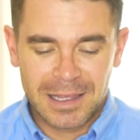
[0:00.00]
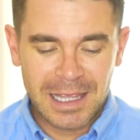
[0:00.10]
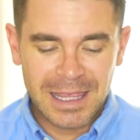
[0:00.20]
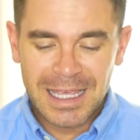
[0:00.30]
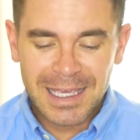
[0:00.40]

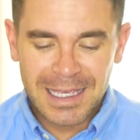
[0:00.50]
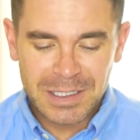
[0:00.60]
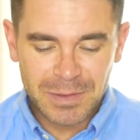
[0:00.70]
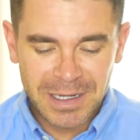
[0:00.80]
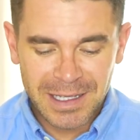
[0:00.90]
The thing
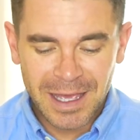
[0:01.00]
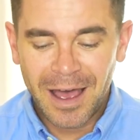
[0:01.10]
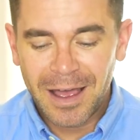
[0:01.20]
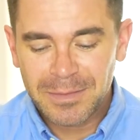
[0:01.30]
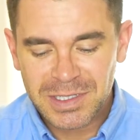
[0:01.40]
is, when it
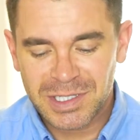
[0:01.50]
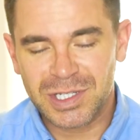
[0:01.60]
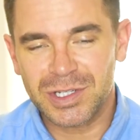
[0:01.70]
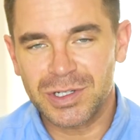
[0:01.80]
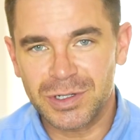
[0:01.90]
comes
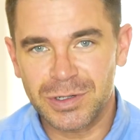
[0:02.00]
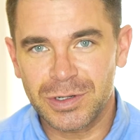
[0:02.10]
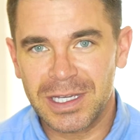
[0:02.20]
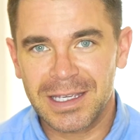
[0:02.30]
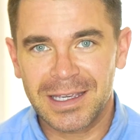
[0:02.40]

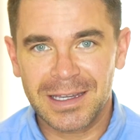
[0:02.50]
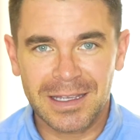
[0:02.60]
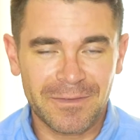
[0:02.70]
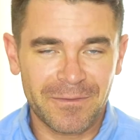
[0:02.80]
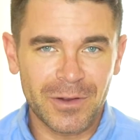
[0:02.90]
to
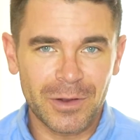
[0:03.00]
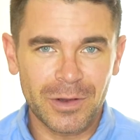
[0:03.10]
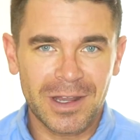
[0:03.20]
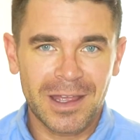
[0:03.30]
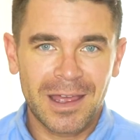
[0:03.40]
eating
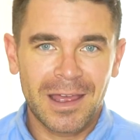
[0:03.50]
food,